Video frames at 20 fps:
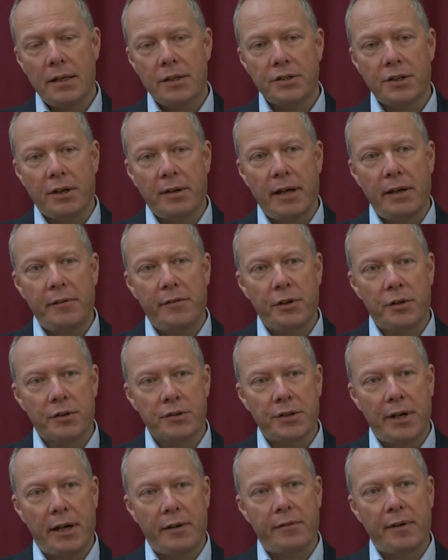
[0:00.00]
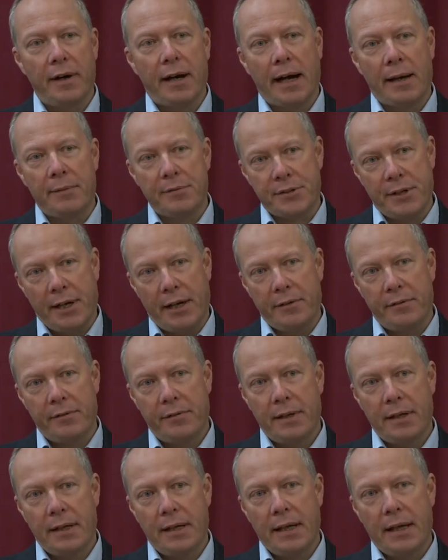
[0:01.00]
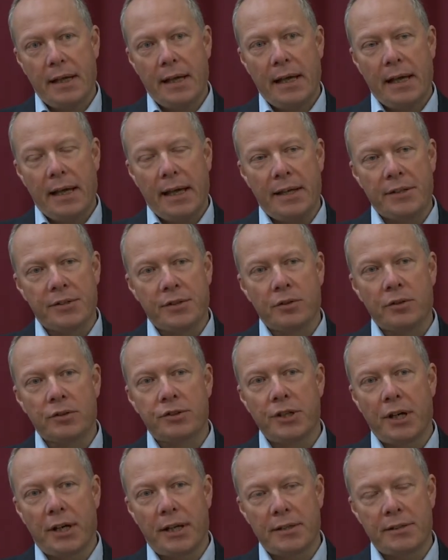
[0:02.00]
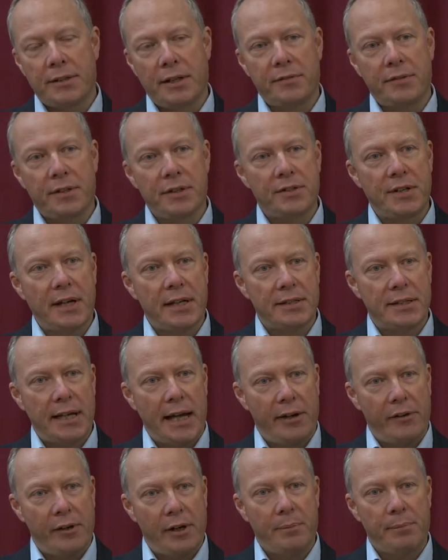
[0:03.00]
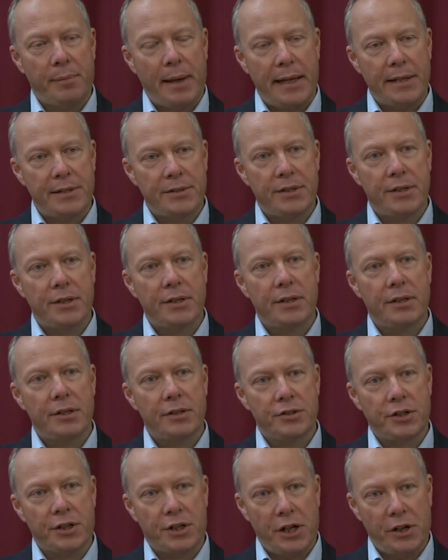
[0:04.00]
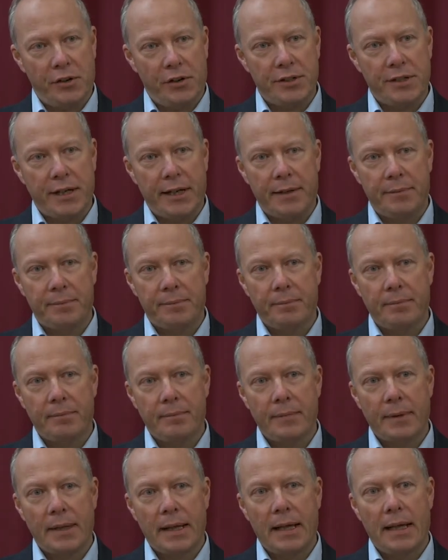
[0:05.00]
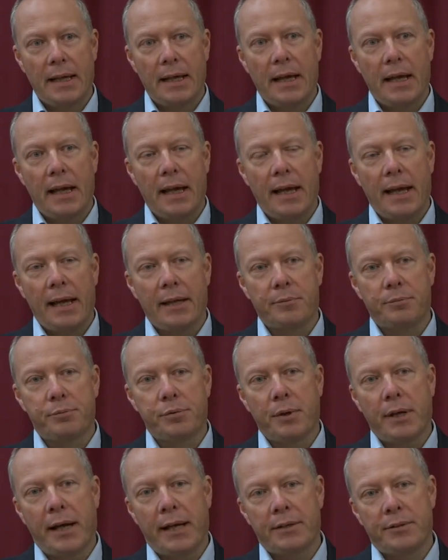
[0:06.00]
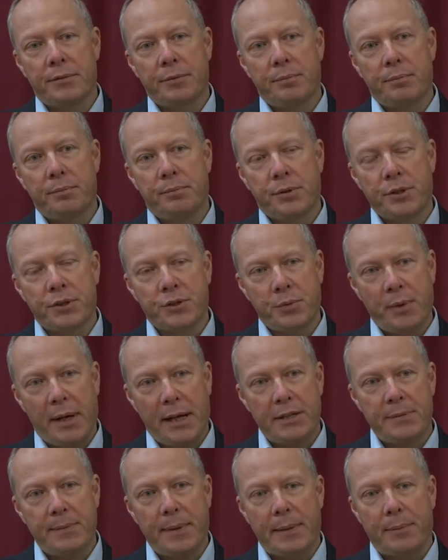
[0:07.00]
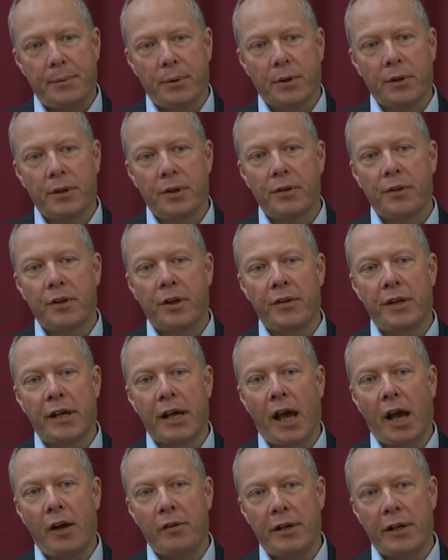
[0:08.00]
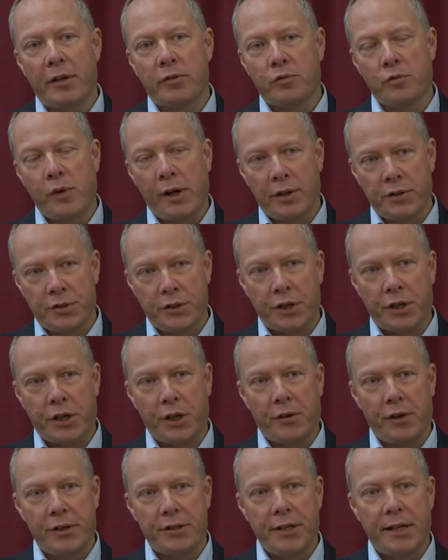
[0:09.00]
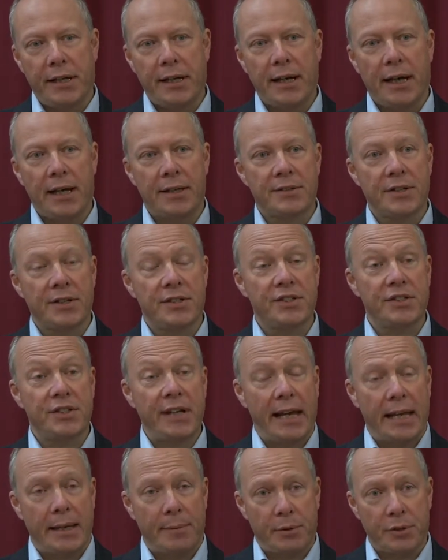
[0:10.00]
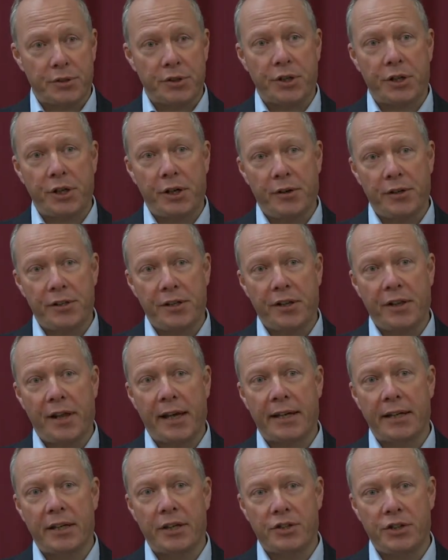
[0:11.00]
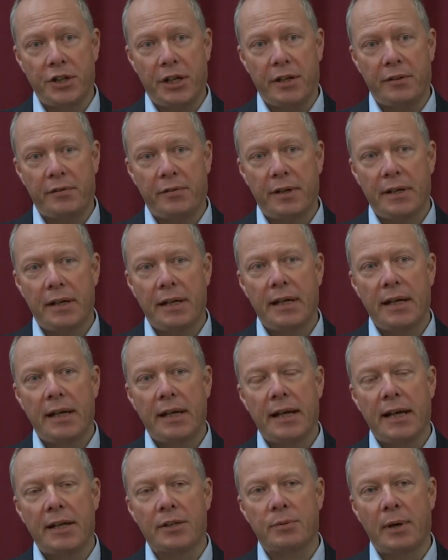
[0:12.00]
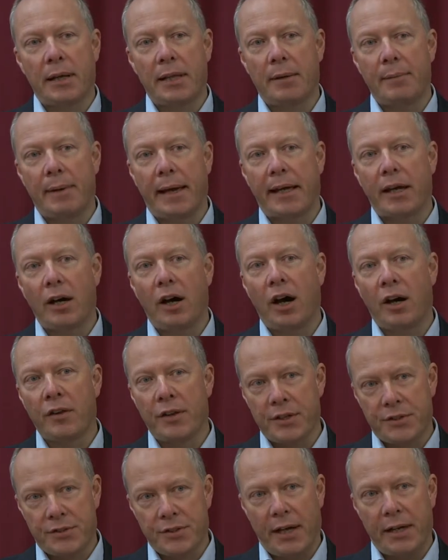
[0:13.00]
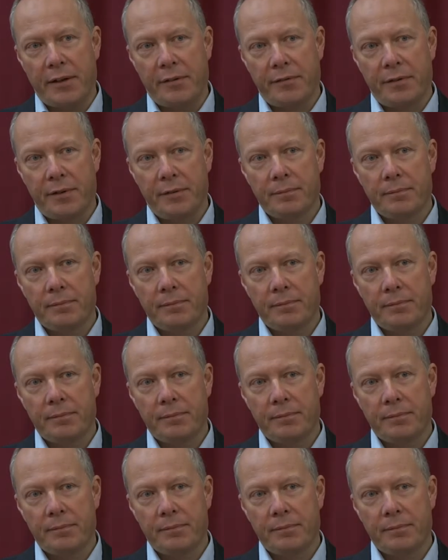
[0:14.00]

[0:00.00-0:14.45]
So If You're Safe, I'm Safe is an alternative to sectarian-based security. It persuades people that the only real security and sustainable security they can achieve is when they make others safe,